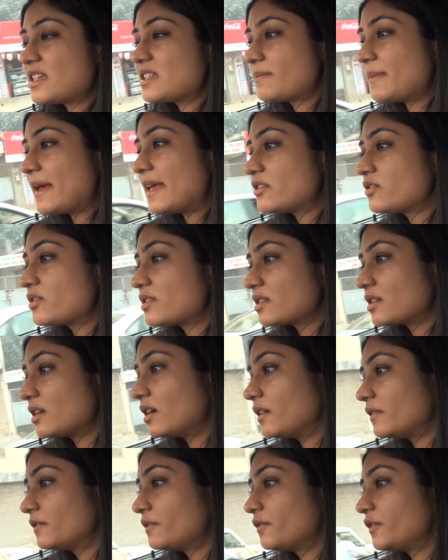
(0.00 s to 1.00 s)
is best
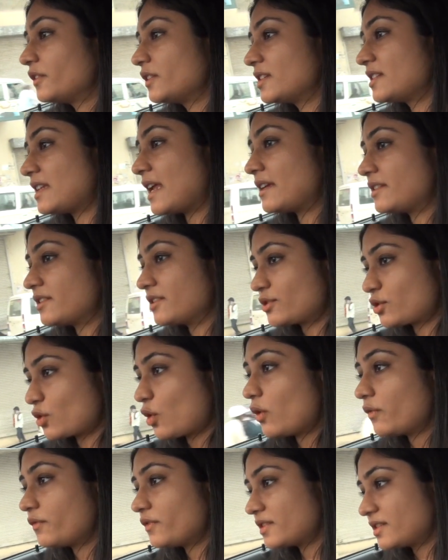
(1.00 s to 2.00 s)
reserved for the status
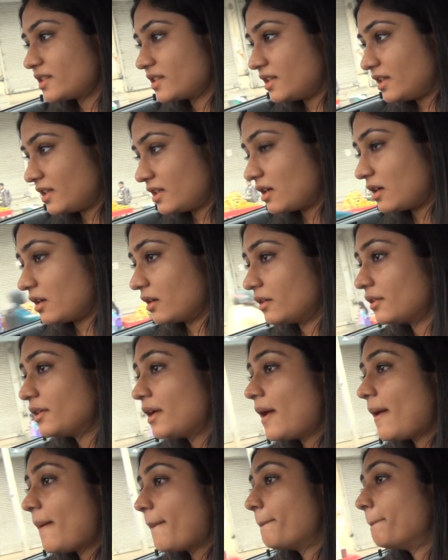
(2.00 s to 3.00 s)
of a city car.
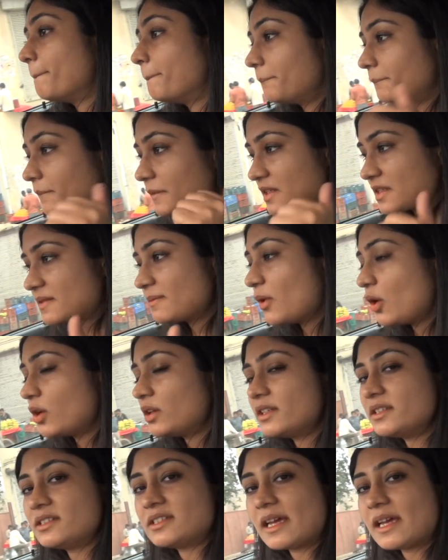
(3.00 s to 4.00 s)
Small in